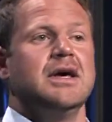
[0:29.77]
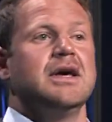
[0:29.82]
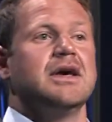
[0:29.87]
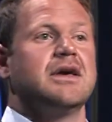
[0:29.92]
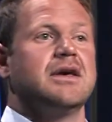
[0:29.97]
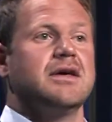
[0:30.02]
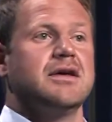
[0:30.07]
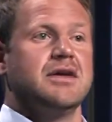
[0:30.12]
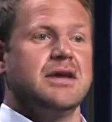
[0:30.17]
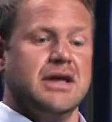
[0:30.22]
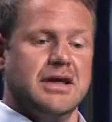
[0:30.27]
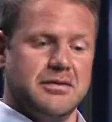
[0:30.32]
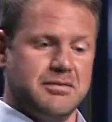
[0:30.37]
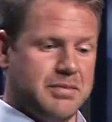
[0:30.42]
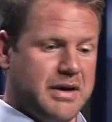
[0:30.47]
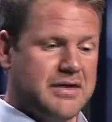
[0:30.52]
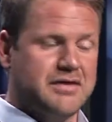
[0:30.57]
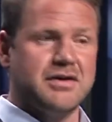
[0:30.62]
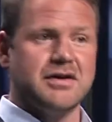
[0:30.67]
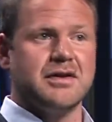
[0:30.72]

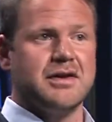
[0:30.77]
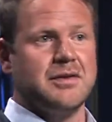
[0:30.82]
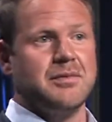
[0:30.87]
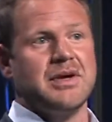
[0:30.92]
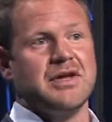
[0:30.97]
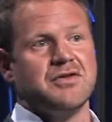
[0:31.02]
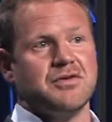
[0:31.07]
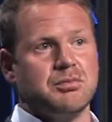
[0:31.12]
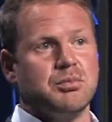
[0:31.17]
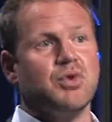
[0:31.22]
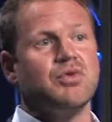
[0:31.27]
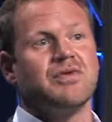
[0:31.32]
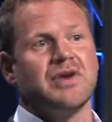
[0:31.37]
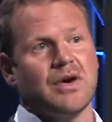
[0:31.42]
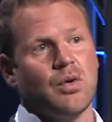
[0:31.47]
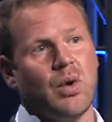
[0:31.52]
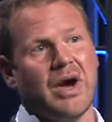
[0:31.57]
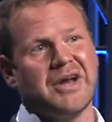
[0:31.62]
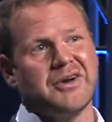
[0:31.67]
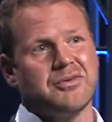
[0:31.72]
It basically means
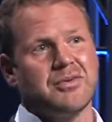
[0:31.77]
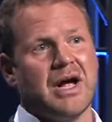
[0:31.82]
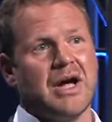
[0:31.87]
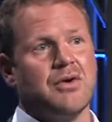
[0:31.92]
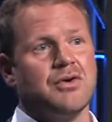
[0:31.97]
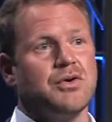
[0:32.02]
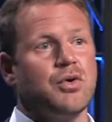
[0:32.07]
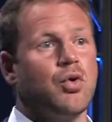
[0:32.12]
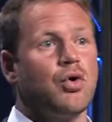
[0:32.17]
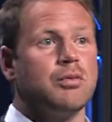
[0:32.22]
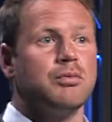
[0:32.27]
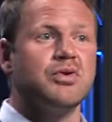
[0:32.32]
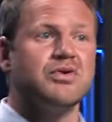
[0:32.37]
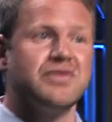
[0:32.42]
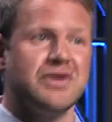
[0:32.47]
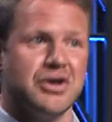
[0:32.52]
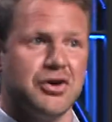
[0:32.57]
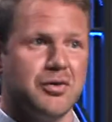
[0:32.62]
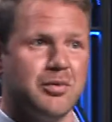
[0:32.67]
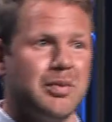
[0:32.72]
moving weight around or
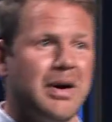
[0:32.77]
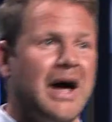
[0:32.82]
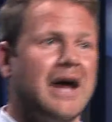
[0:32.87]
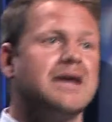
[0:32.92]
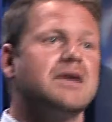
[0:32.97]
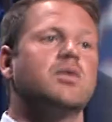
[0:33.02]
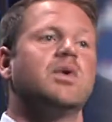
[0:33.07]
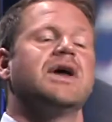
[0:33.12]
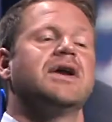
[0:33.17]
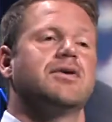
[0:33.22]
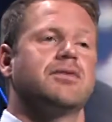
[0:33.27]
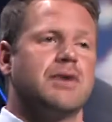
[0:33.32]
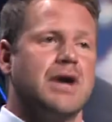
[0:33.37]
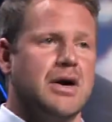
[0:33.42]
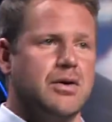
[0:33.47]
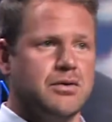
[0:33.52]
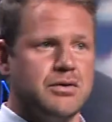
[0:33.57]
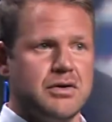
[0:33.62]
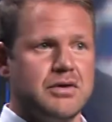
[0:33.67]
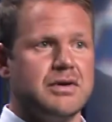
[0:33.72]
moving your body weight
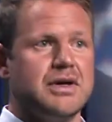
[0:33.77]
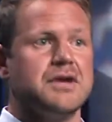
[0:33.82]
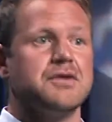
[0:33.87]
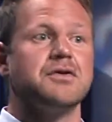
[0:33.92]
around